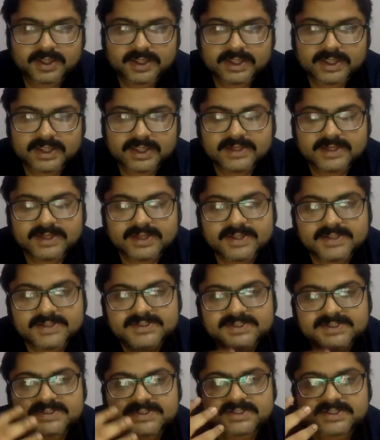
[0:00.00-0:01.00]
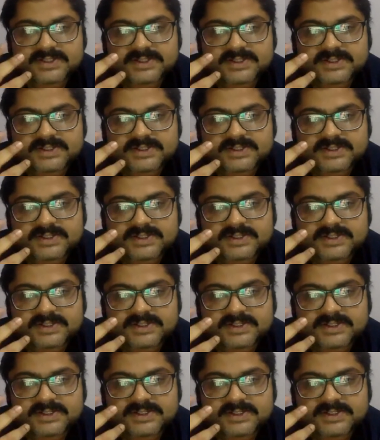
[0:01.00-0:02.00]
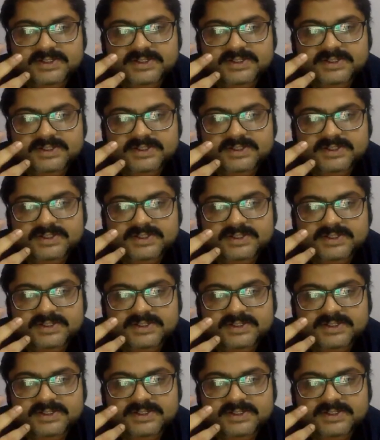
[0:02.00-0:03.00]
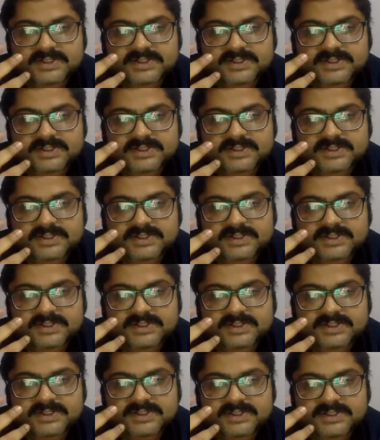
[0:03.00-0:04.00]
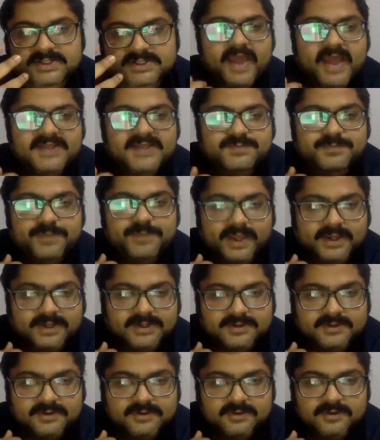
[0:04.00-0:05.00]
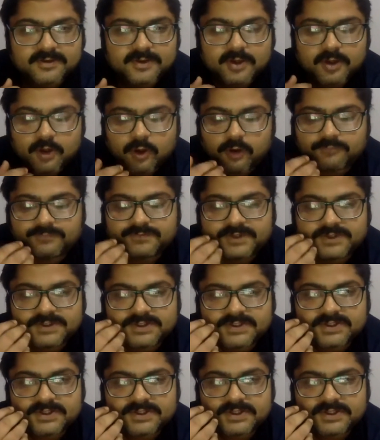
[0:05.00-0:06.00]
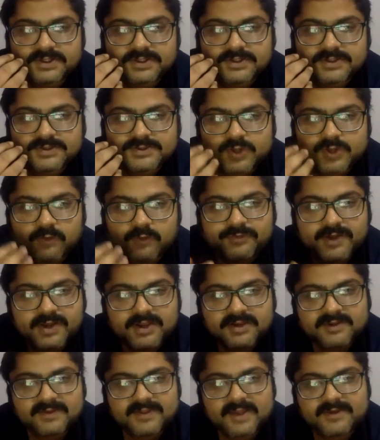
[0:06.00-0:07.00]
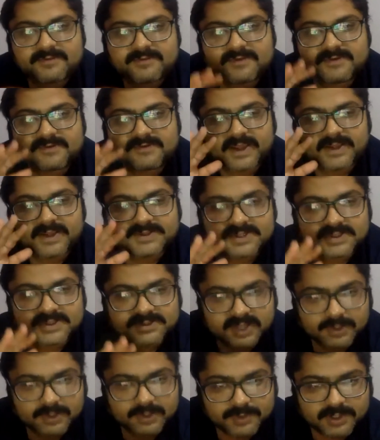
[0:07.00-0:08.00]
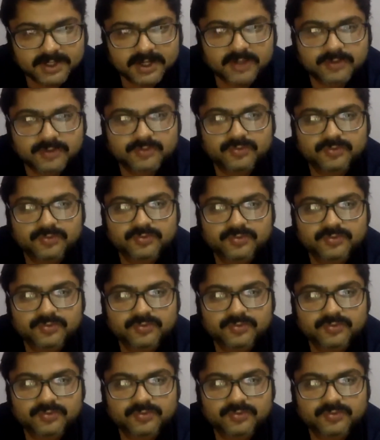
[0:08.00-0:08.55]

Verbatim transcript: It is the it is the additive aspect of the sovereignty that resides in Tamil Nadu,